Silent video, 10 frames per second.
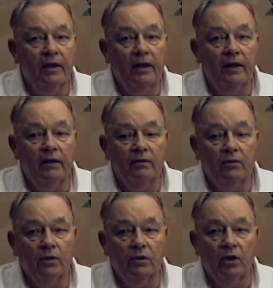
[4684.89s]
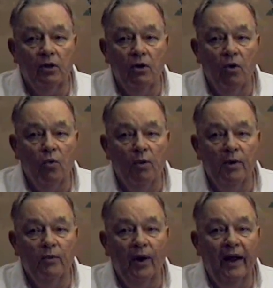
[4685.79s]
And a little old
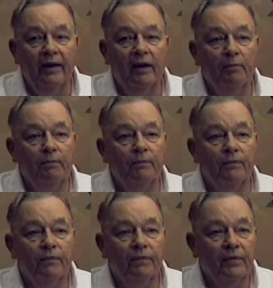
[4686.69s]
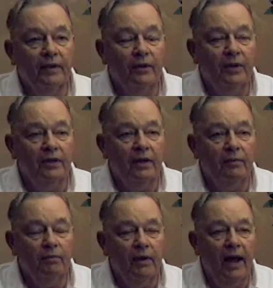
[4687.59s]
woman ran up to us
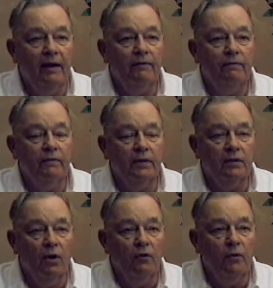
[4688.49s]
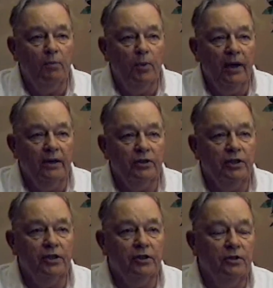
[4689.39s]
and had a loaf of bread, and
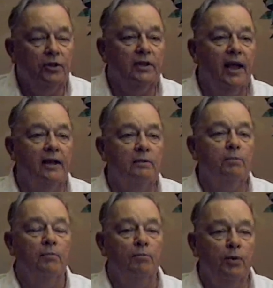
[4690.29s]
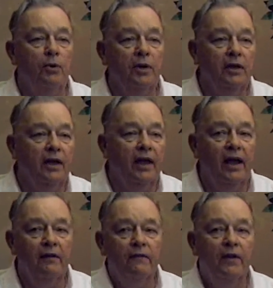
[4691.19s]
she just looked at us, broke it in
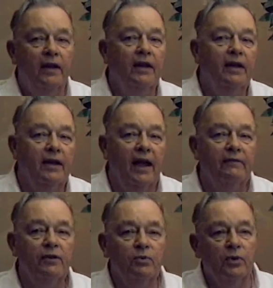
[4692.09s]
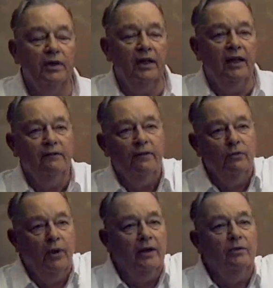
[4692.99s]
half, gave us one half,
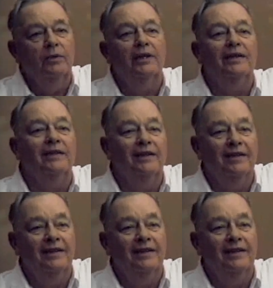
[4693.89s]
and ran away.